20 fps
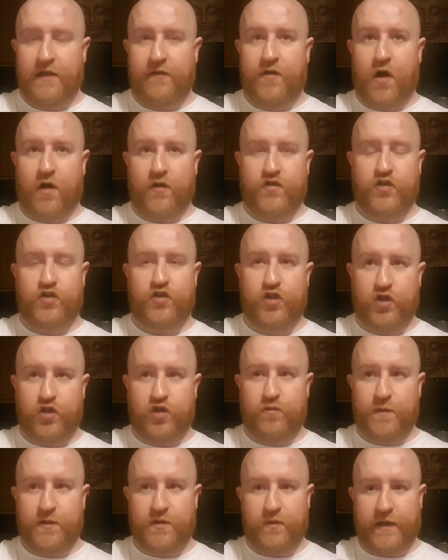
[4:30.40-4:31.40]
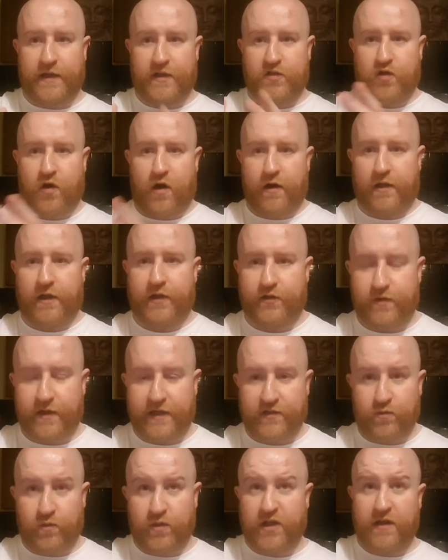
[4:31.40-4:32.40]
You've got to choose between
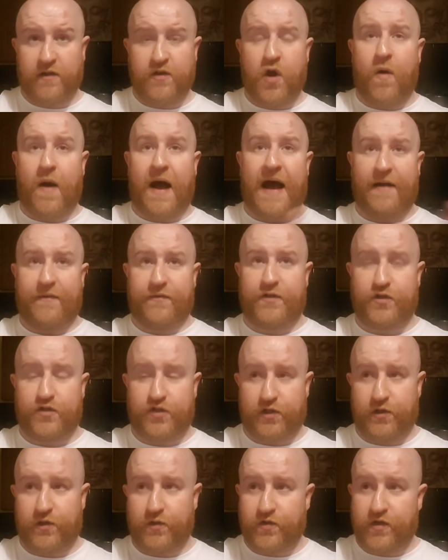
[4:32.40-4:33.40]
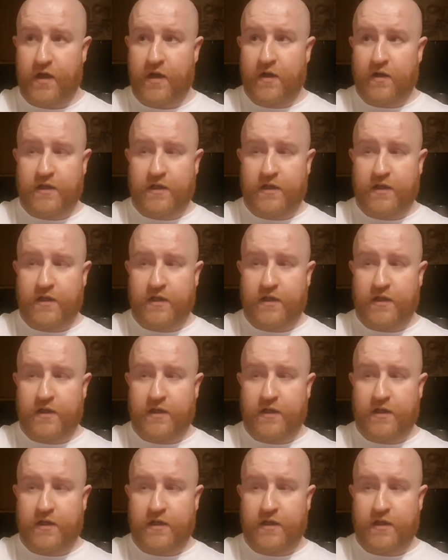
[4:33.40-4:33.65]
toiletries. Well, you don't have to choose.